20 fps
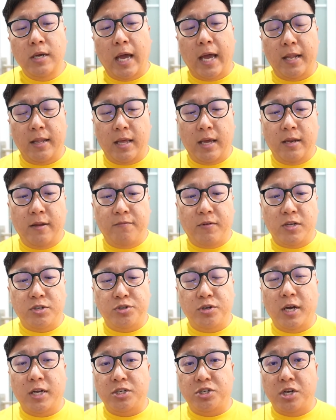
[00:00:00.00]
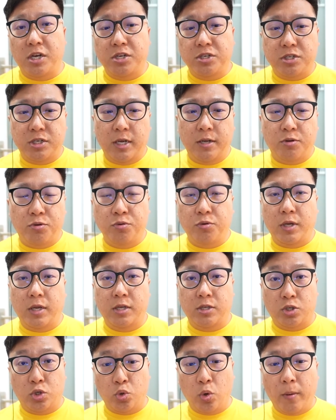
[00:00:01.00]
and then eventually I changed it to
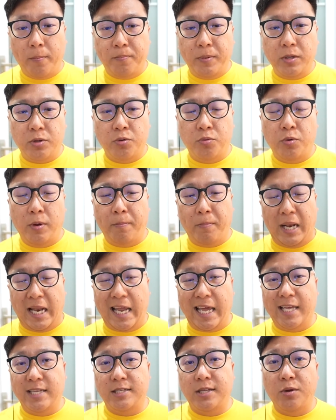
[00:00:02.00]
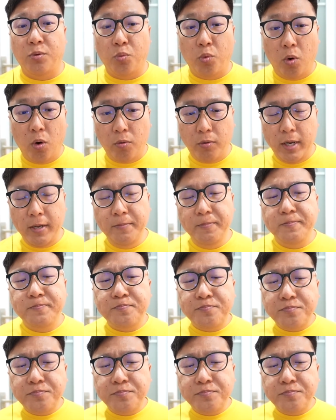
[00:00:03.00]
the Swampert to replace the Warren,